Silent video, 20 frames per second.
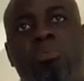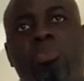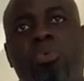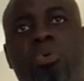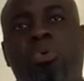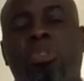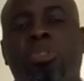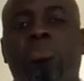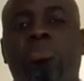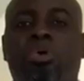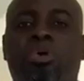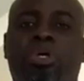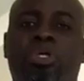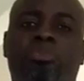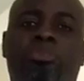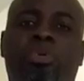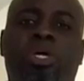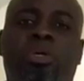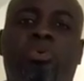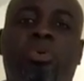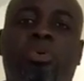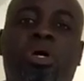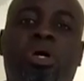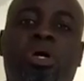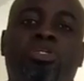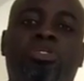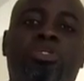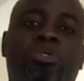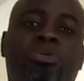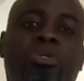What the mortgage bank will
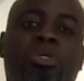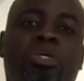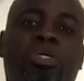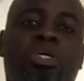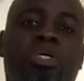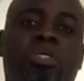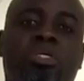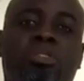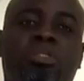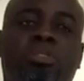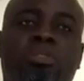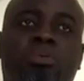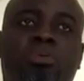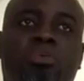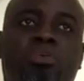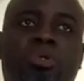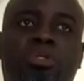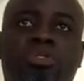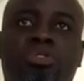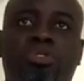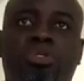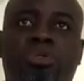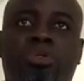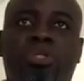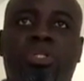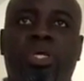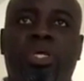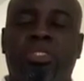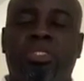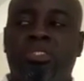ask you is, what is your
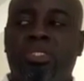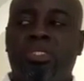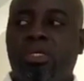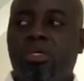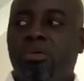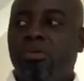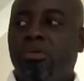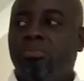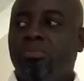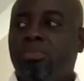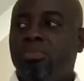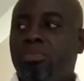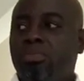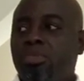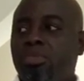net income?